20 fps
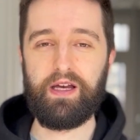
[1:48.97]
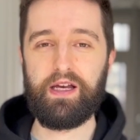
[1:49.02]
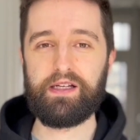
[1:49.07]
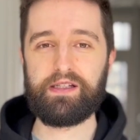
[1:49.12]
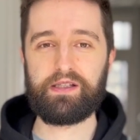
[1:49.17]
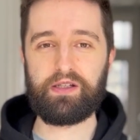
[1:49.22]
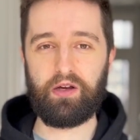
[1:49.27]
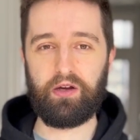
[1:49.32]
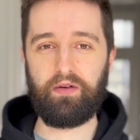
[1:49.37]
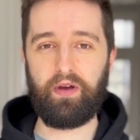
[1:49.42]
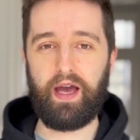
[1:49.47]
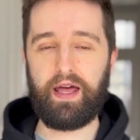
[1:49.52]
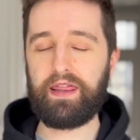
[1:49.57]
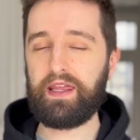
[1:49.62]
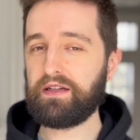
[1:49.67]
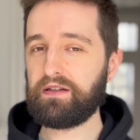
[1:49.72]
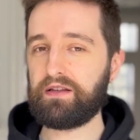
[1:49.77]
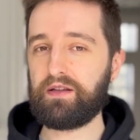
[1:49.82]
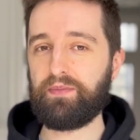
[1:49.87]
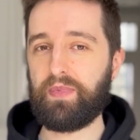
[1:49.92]
So at the
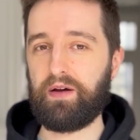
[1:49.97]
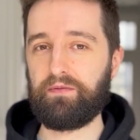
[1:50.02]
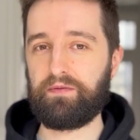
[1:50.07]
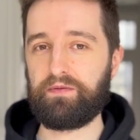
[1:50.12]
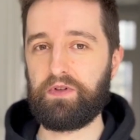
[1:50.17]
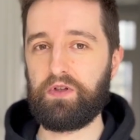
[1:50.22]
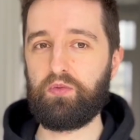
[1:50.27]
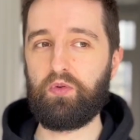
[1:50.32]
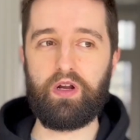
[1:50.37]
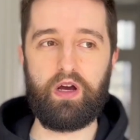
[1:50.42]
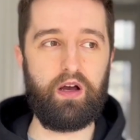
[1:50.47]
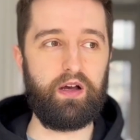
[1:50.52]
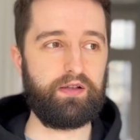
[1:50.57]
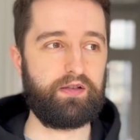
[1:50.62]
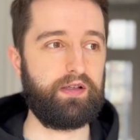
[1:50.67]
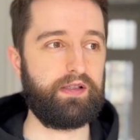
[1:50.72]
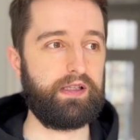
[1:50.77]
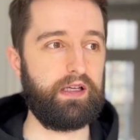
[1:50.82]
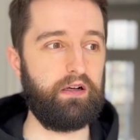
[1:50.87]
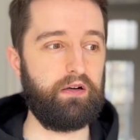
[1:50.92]
end of the month, you want to ask
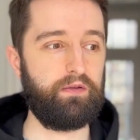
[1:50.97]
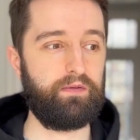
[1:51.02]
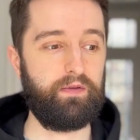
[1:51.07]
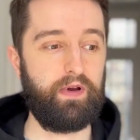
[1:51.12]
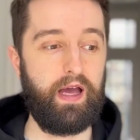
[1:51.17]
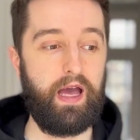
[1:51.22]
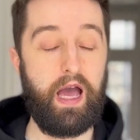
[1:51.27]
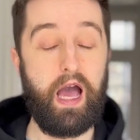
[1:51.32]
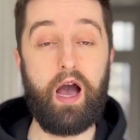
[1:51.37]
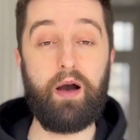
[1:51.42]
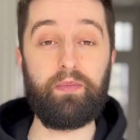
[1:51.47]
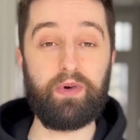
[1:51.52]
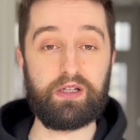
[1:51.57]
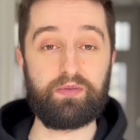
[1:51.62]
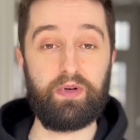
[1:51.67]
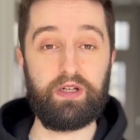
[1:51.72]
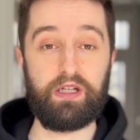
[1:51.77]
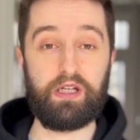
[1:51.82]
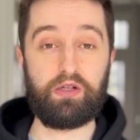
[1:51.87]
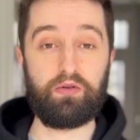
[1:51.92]
yourself, how much
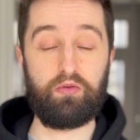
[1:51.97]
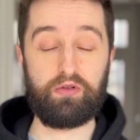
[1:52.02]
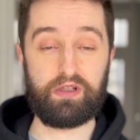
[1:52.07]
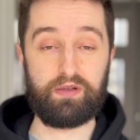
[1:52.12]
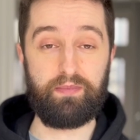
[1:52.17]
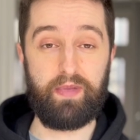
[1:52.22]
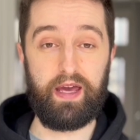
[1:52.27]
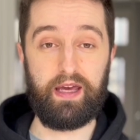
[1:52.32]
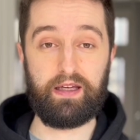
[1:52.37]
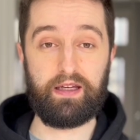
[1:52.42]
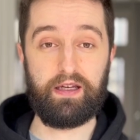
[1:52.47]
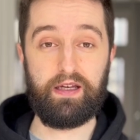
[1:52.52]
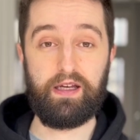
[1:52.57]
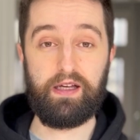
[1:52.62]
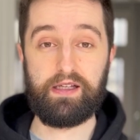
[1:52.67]
money do I want to make?